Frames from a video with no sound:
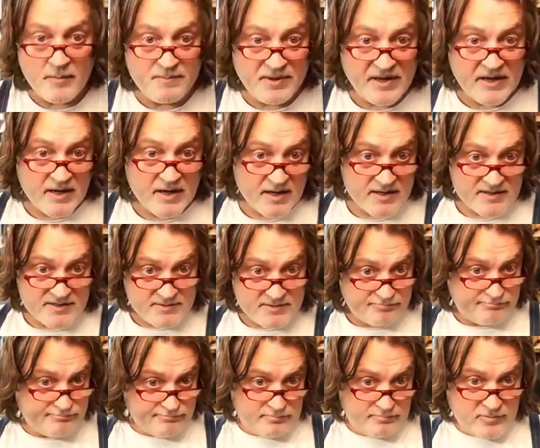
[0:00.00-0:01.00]
because,
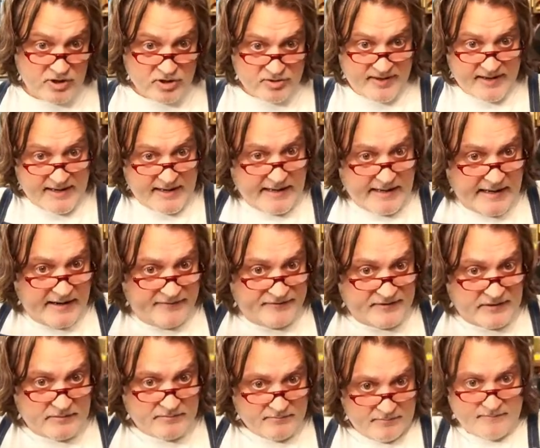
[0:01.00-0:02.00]
you know, they kind of have
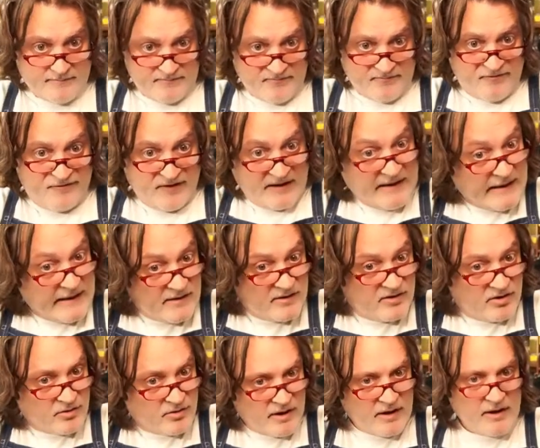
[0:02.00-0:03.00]
to fit
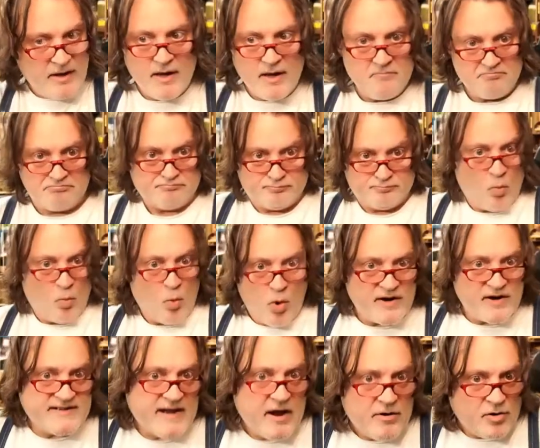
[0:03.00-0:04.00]
into it.
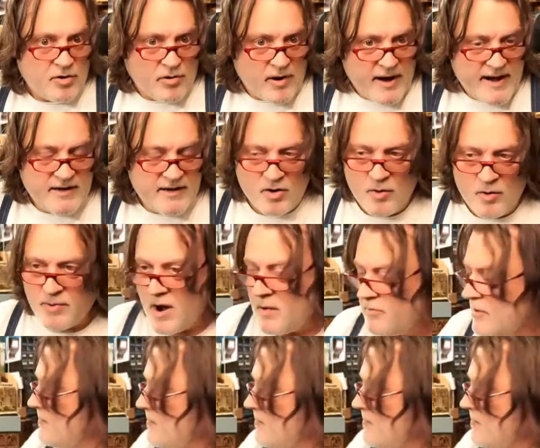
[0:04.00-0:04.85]
Works out great, no problem.